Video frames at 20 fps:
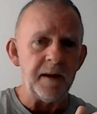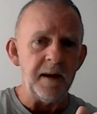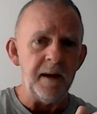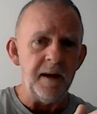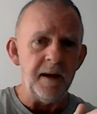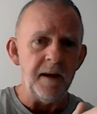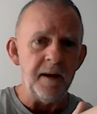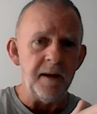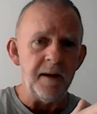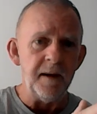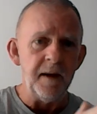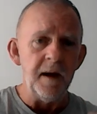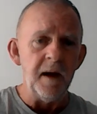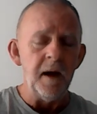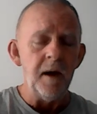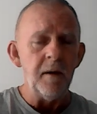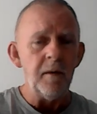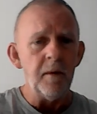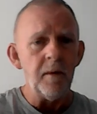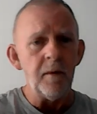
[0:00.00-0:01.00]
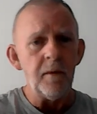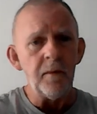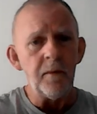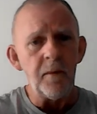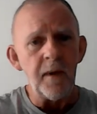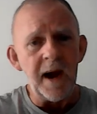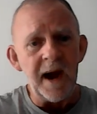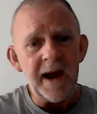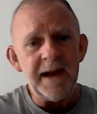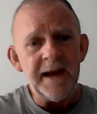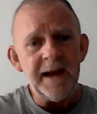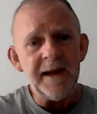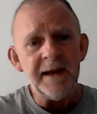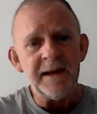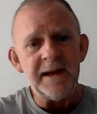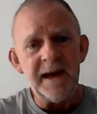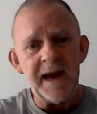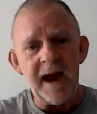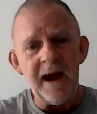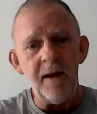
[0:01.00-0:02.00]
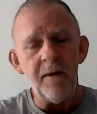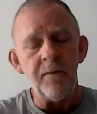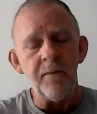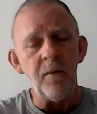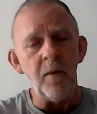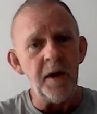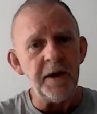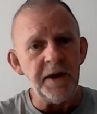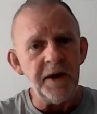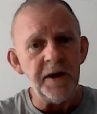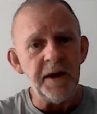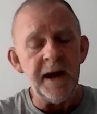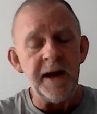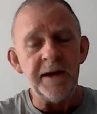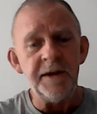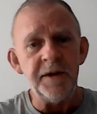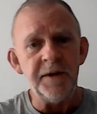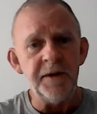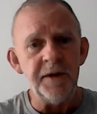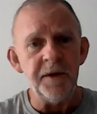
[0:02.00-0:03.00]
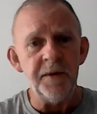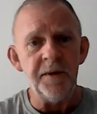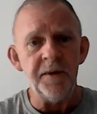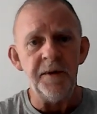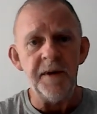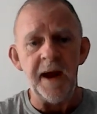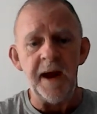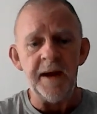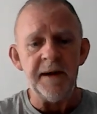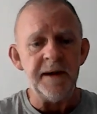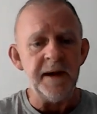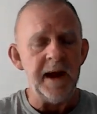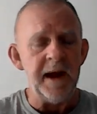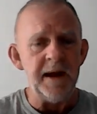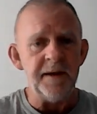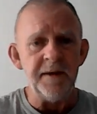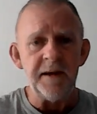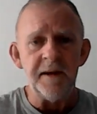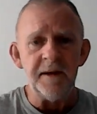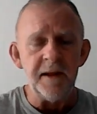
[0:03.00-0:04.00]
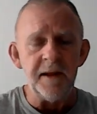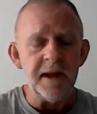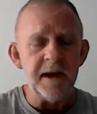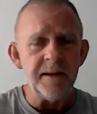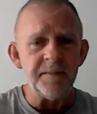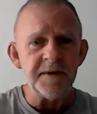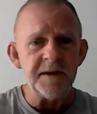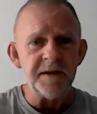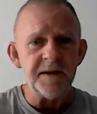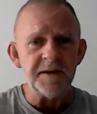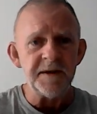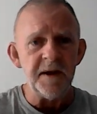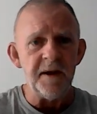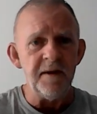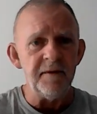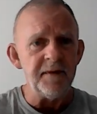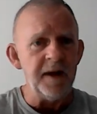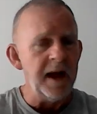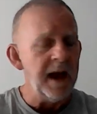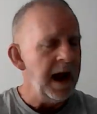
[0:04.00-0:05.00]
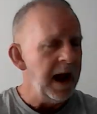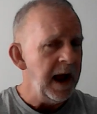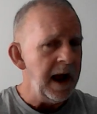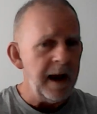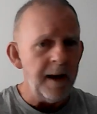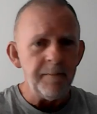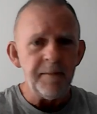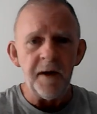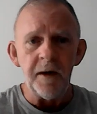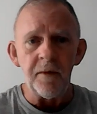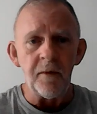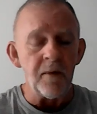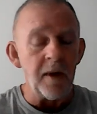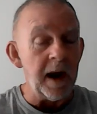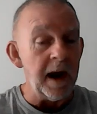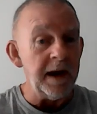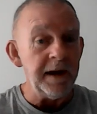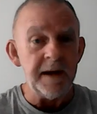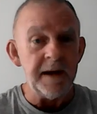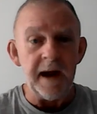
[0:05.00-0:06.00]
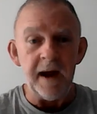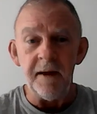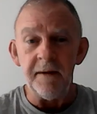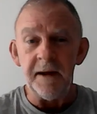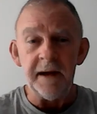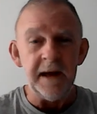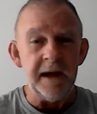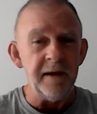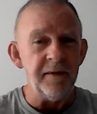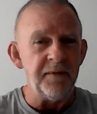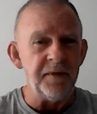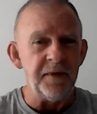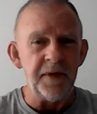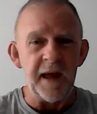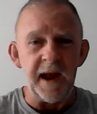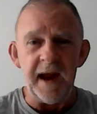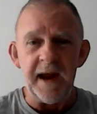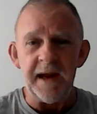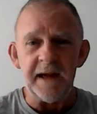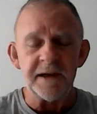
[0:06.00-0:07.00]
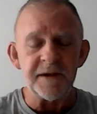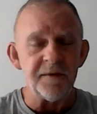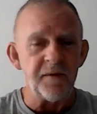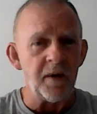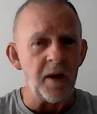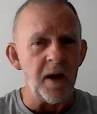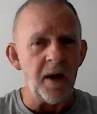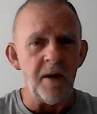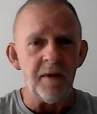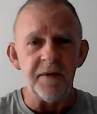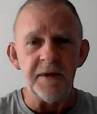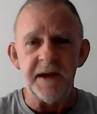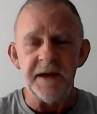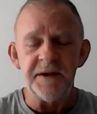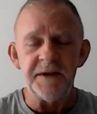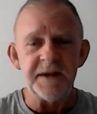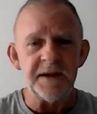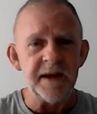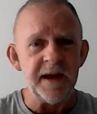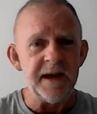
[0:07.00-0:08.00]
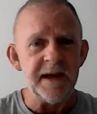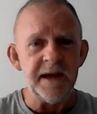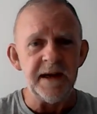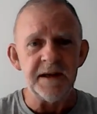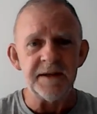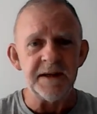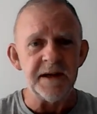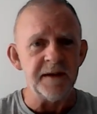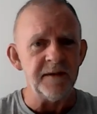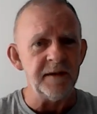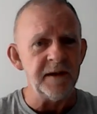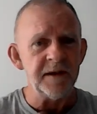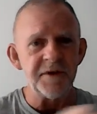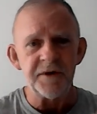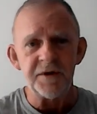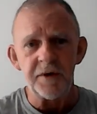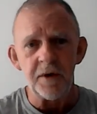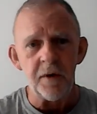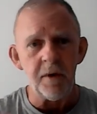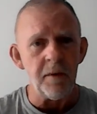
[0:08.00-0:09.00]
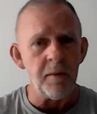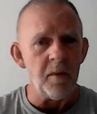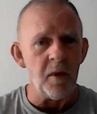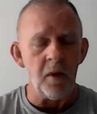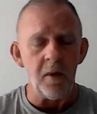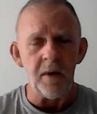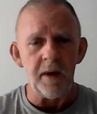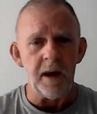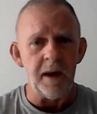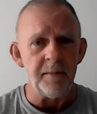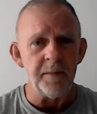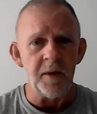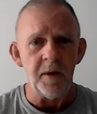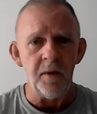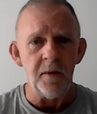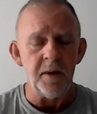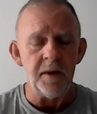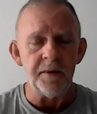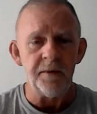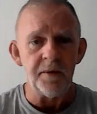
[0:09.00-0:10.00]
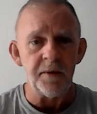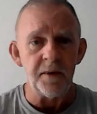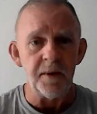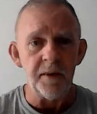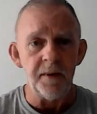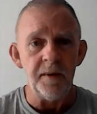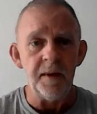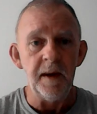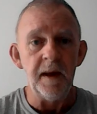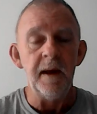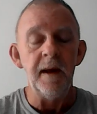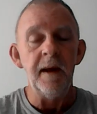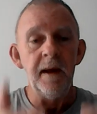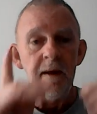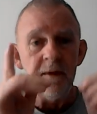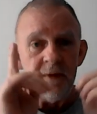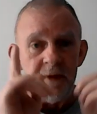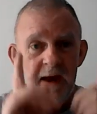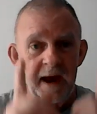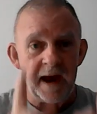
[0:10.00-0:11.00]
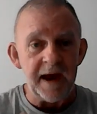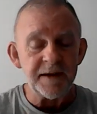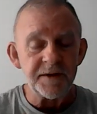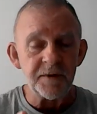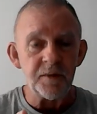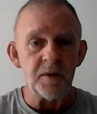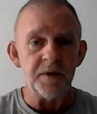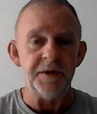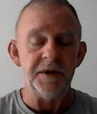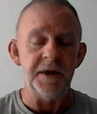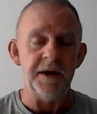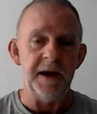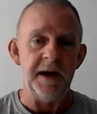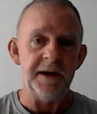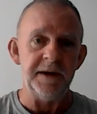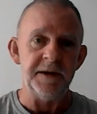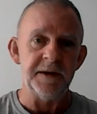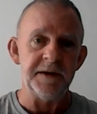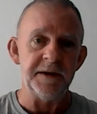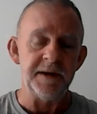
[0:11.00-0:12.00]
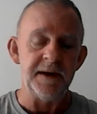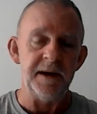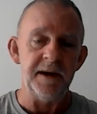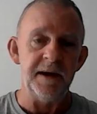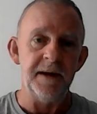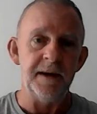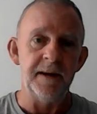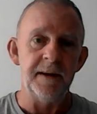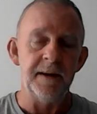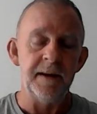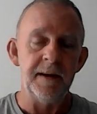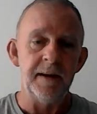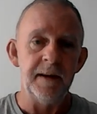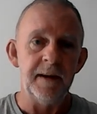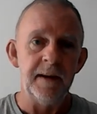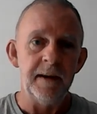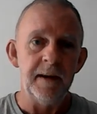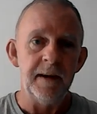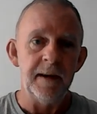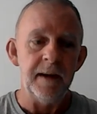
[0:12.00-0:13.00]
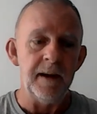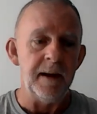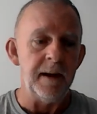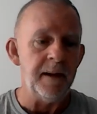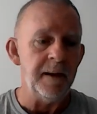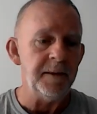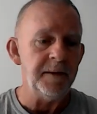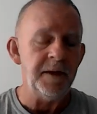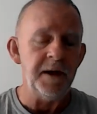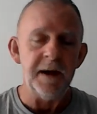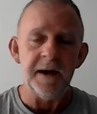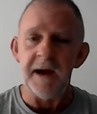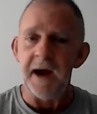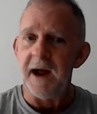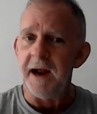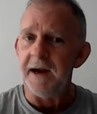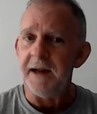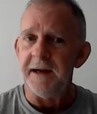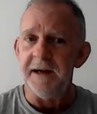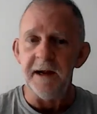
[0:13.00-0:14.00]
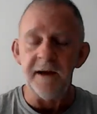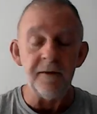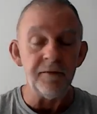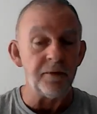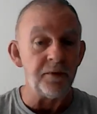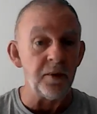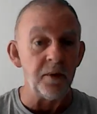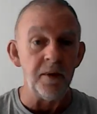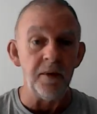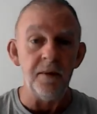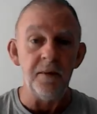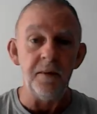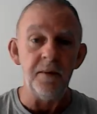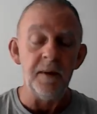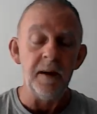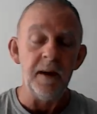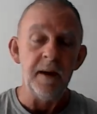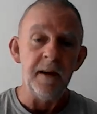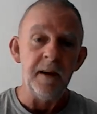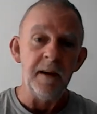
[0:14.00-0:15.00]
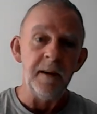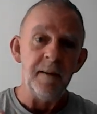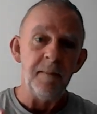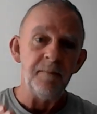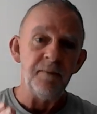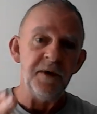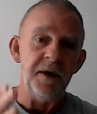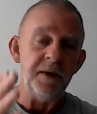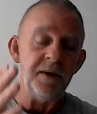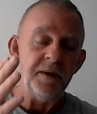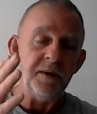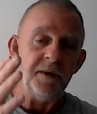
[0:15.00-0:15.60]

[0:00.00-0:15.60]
uh, writing down what you need to do that day, the glimpses of, I'm going to write down and give thanks for all these things and this turmoil I'm going through. That's what you need to see. Uh, you got to get through. You,